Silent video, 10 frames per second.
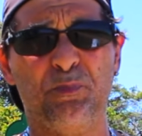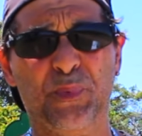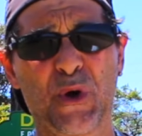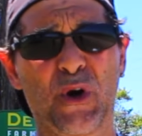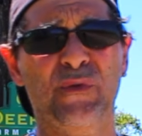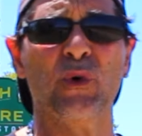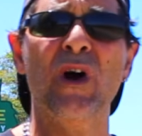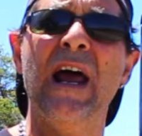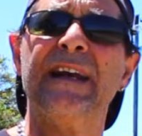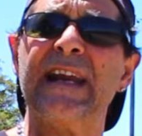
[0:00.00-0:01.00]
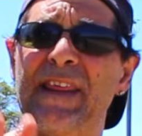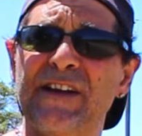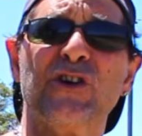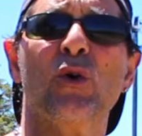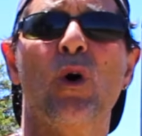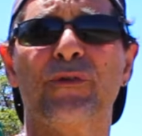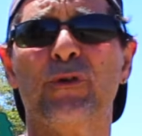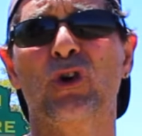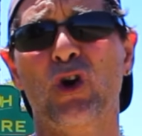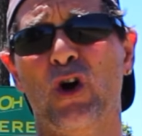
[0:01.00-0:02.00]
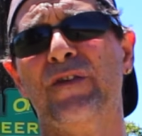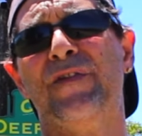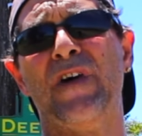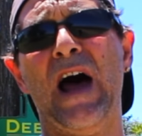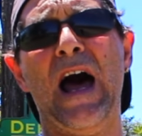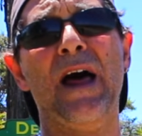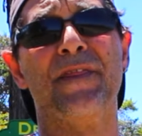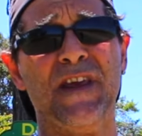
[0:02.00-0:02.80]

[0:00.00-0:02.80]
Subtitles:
Beautiful. Now they do offer a lot of